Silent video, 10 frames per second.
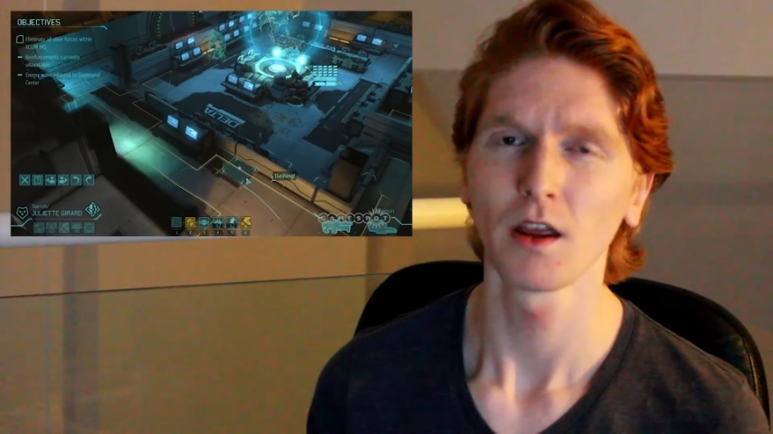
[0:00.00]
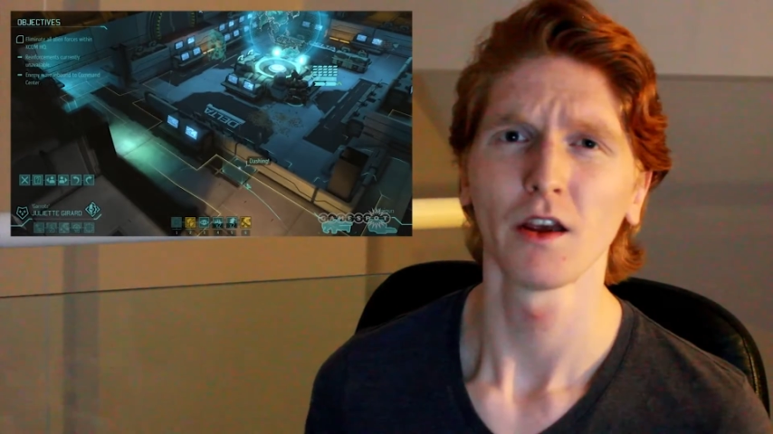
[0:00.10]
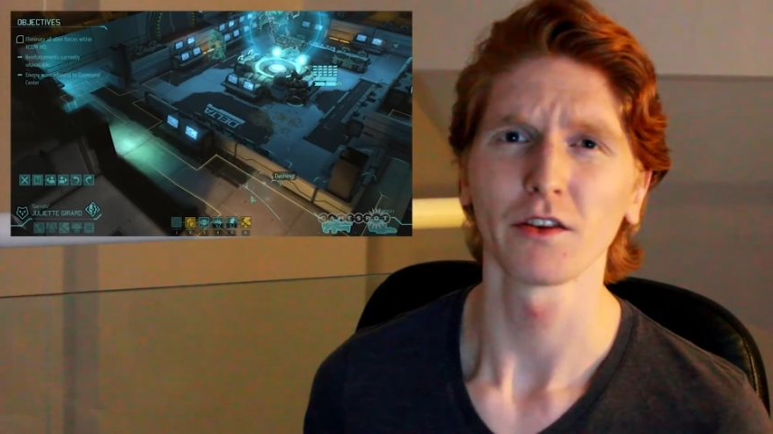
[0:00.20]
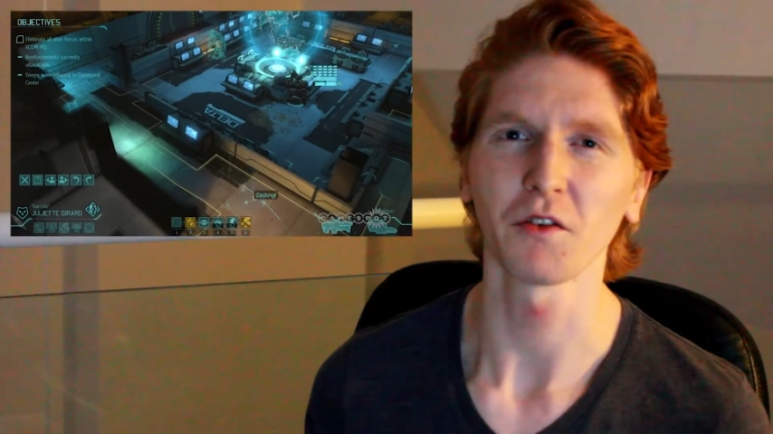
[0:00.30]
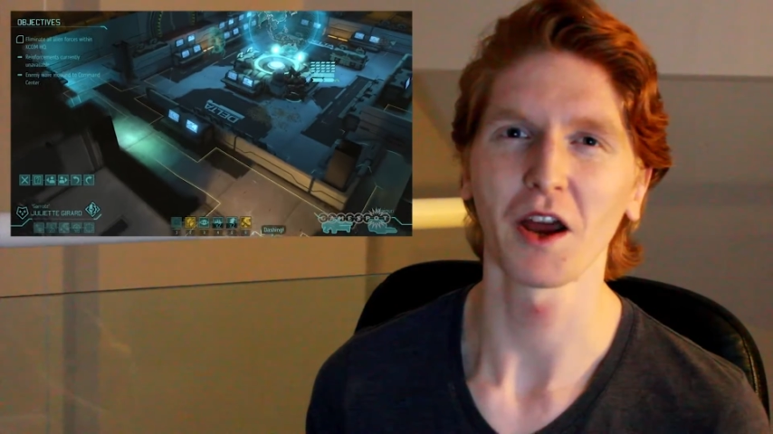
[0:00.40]

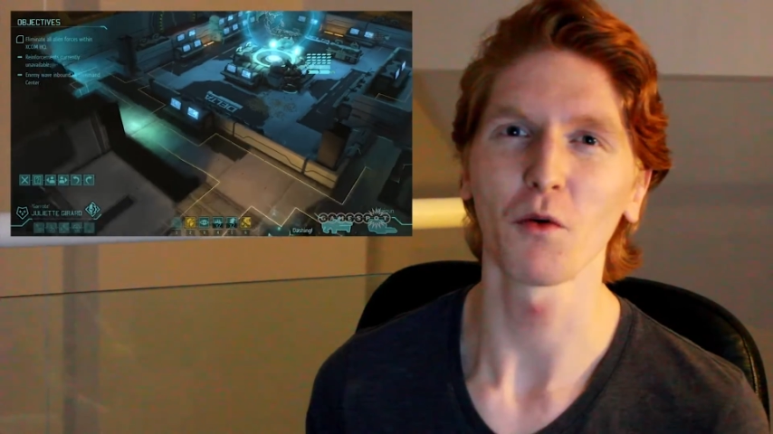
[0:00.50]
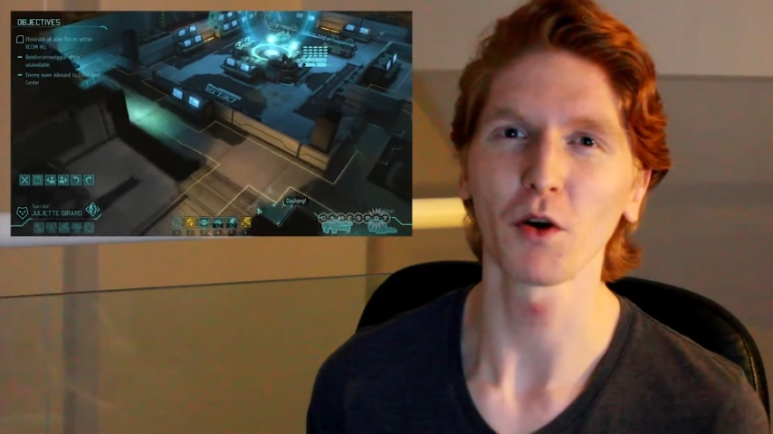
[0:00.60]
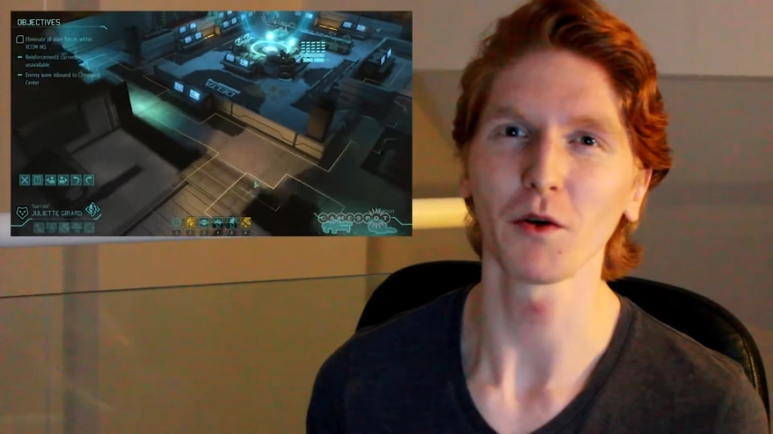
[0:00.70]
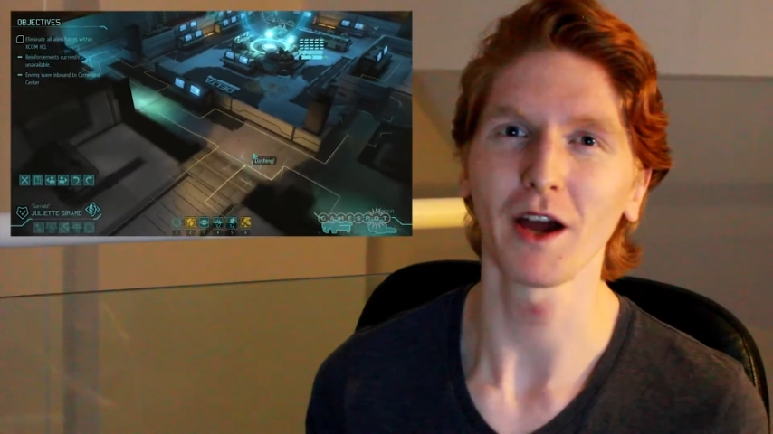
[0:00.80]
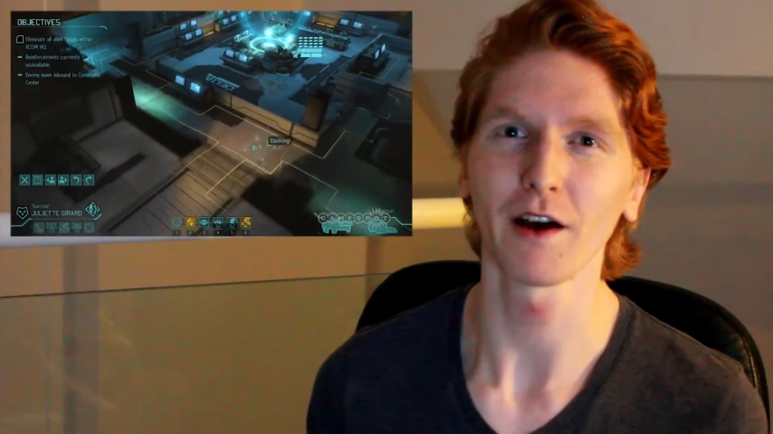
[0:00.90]
So now
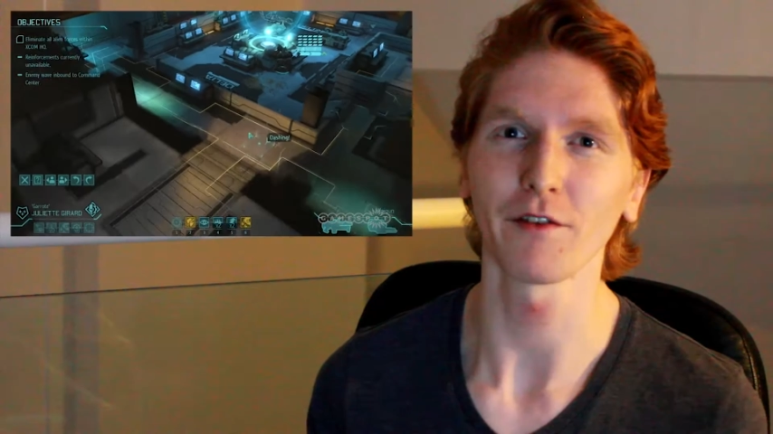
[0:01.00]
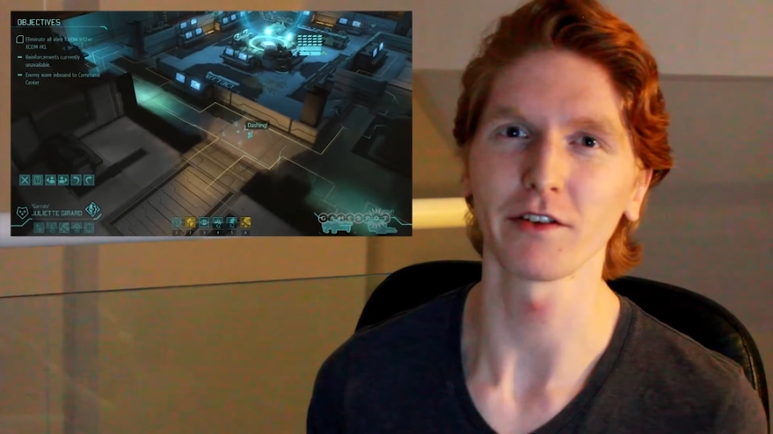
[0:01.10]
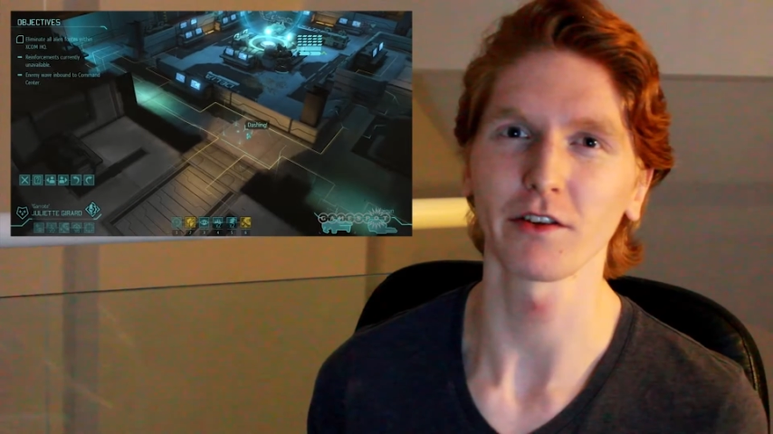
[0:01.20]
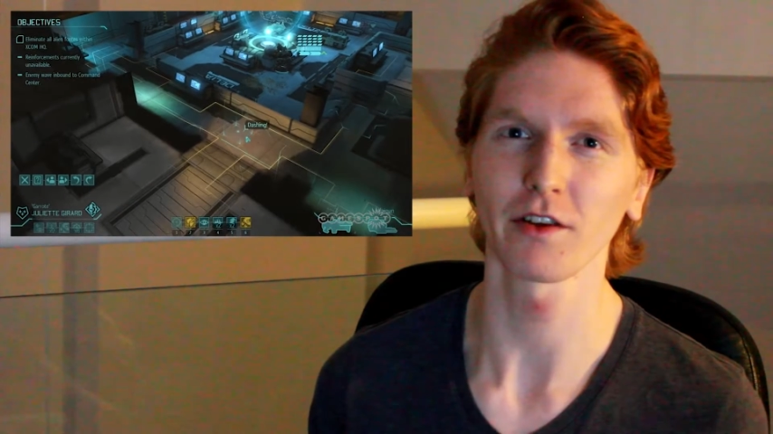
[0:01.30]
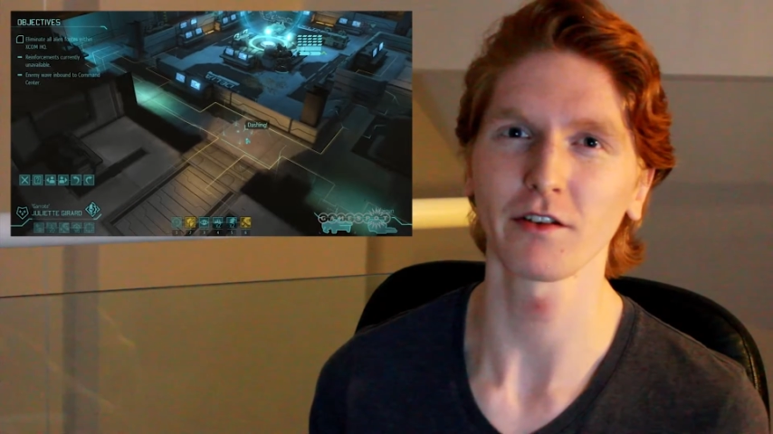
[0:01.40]
what you have
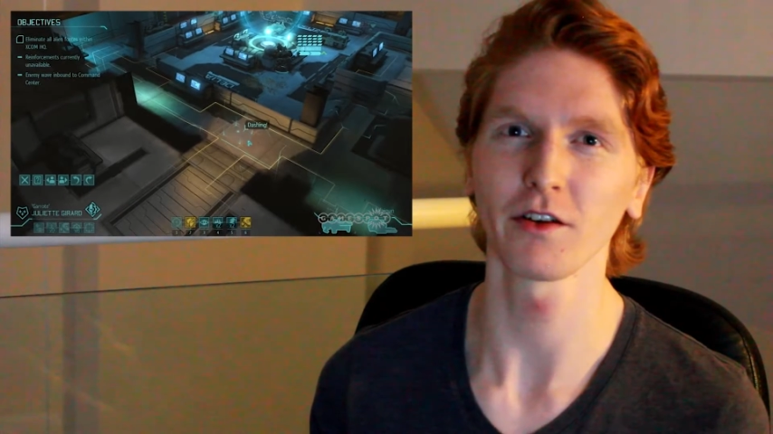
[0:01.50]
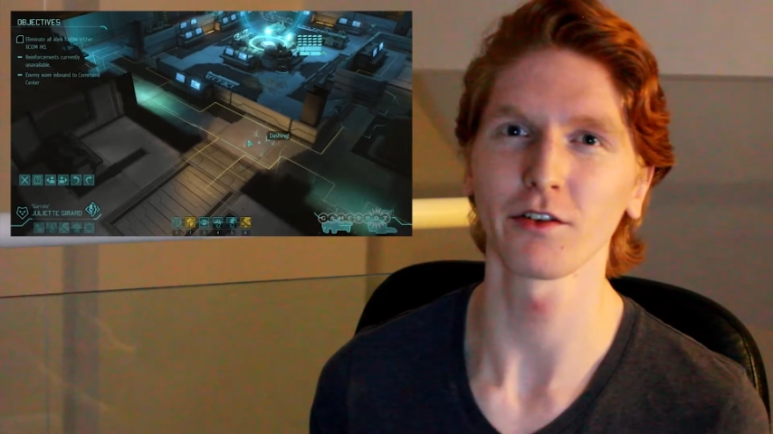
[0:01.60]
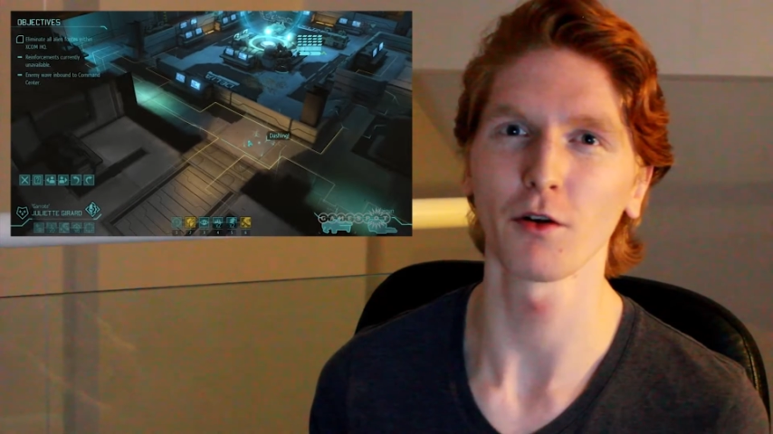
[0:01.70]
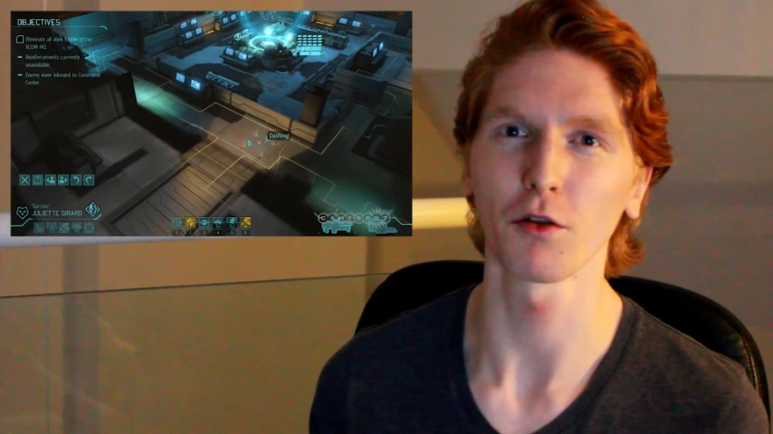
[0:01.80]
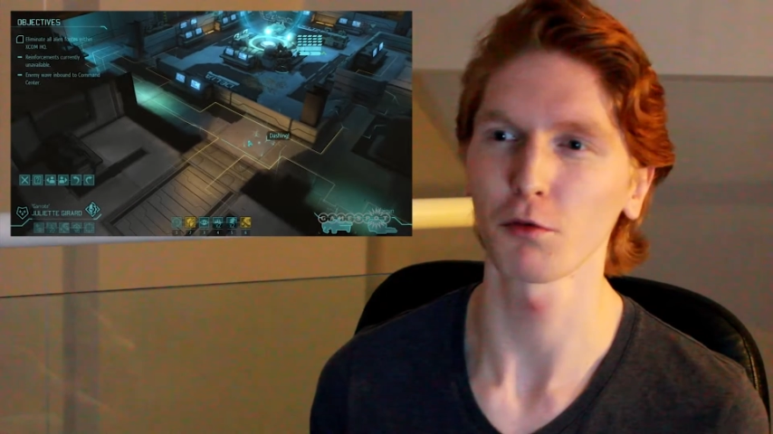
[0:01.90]
is a sudden
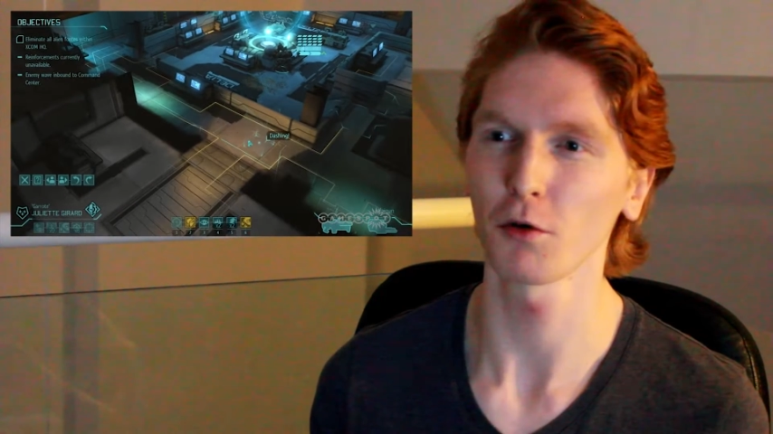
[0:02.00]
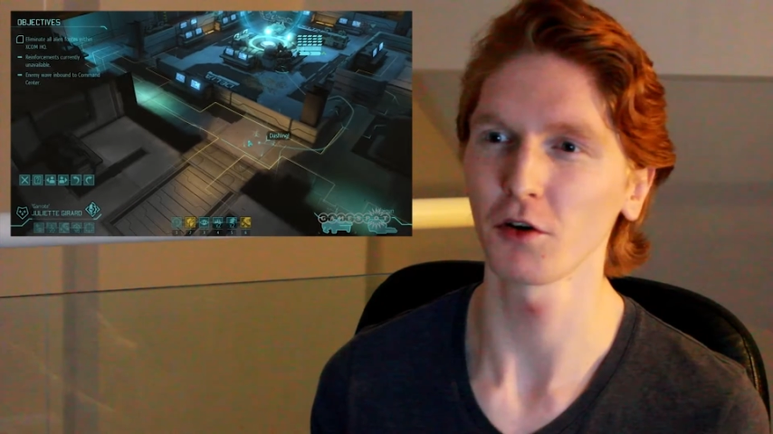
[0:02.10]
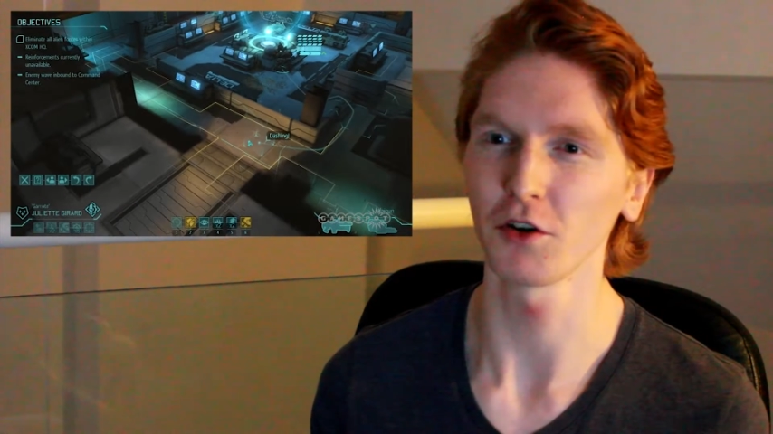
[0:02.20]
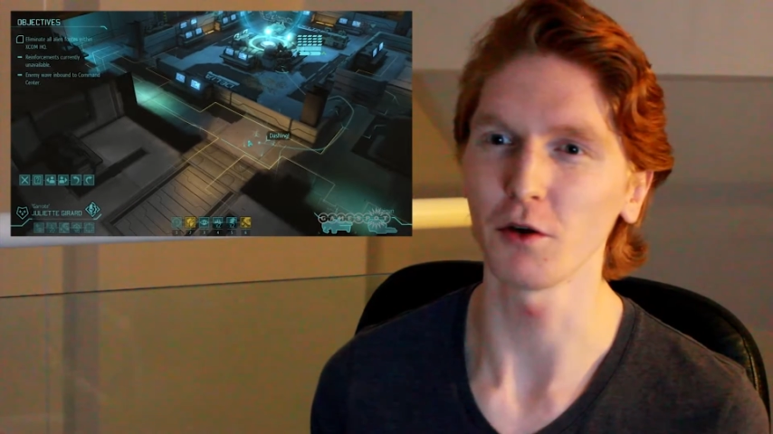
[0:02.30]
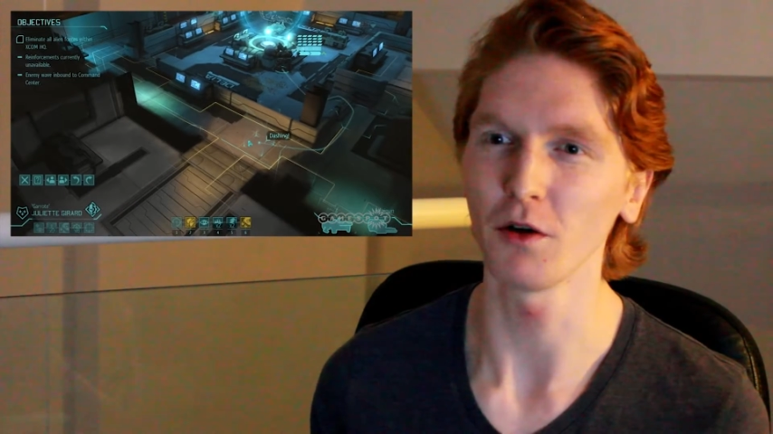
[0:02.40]
assault thrown
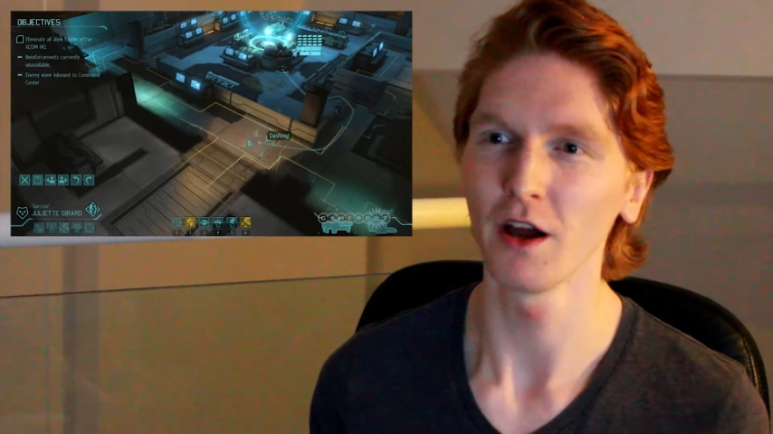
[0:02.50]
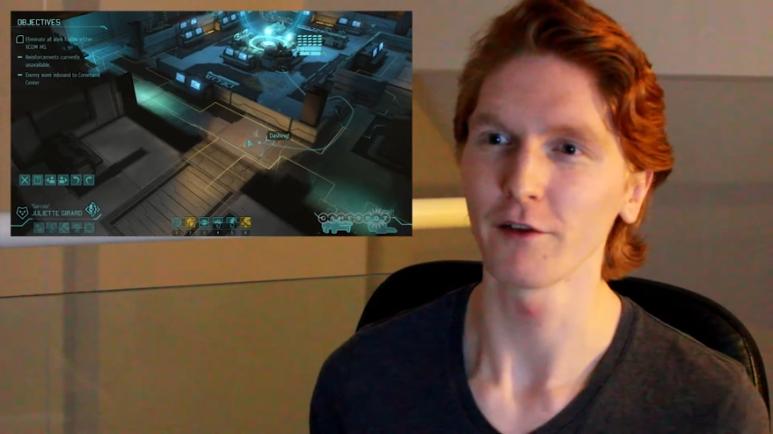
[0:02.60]
on you